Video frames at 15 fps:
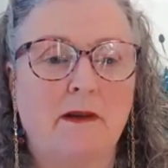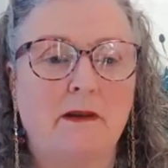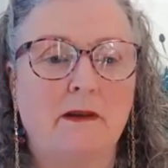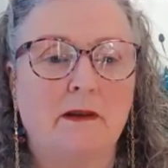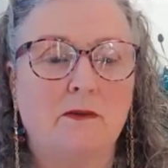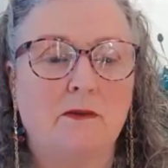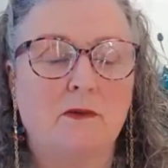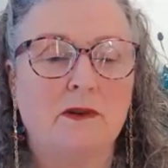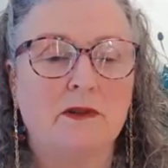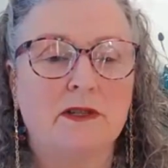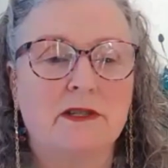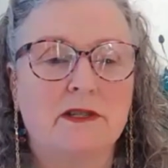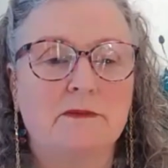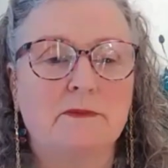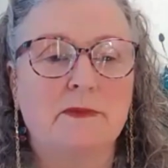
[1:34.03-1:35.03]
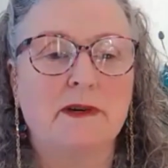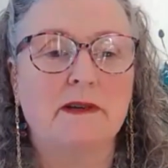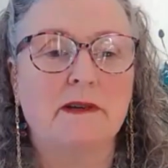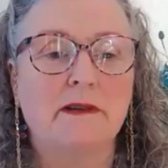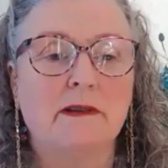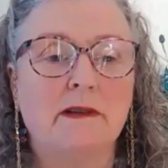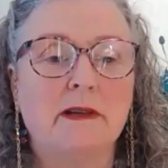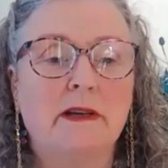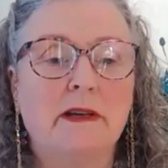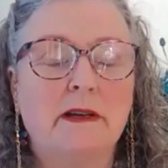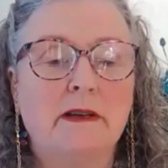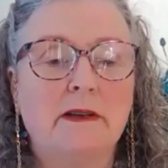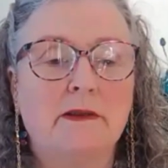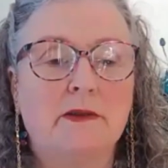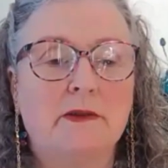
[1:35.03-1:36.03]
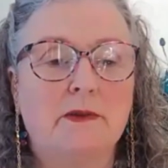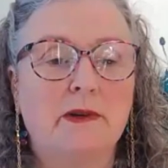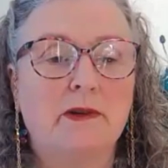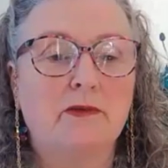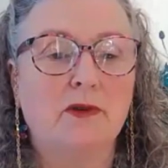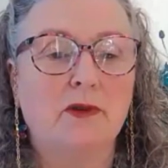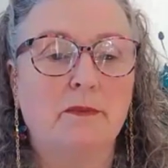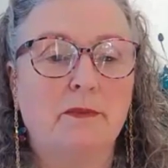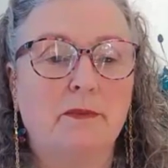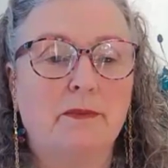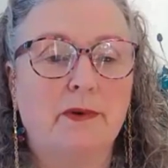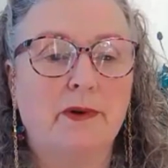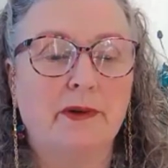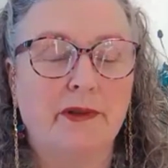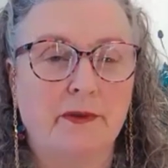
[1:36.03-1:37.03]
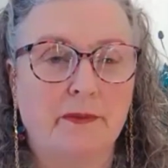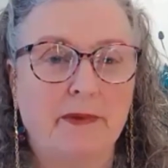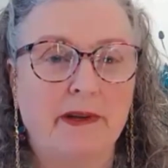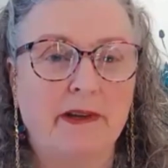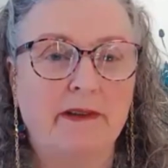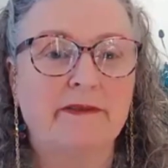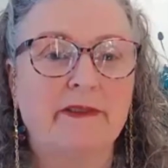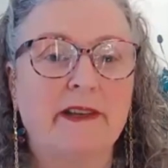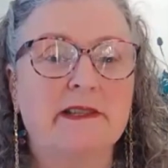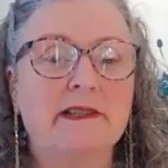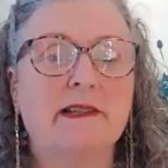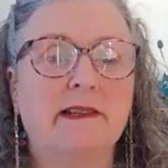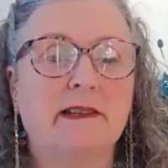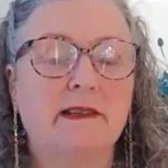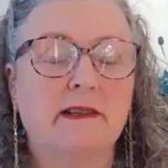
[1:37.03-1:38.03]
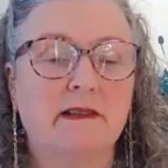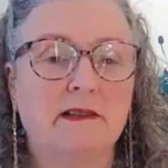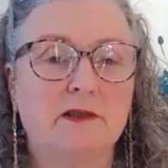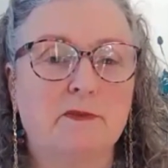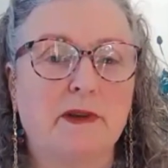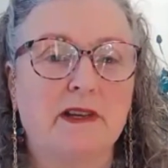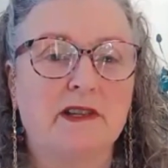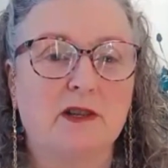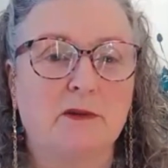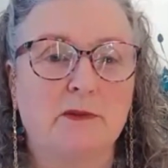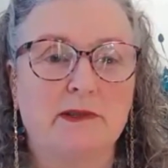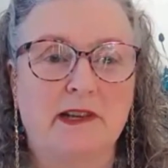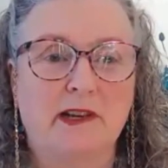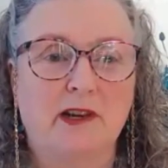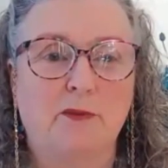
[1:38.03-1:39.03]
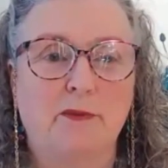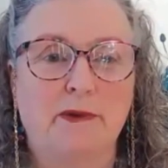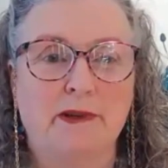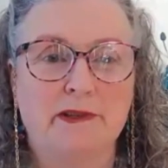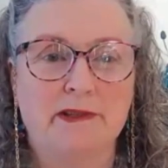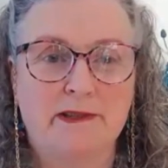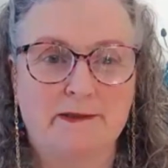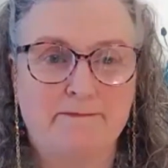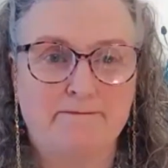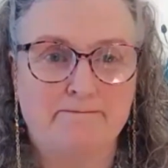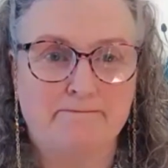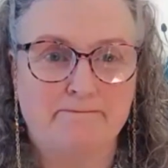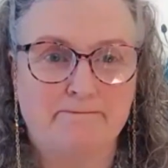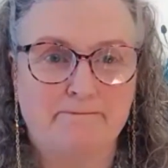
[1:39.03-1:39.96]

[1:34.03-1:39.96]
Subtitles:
I watched my 3-year-old brother being fatally killed by a double-decker bus.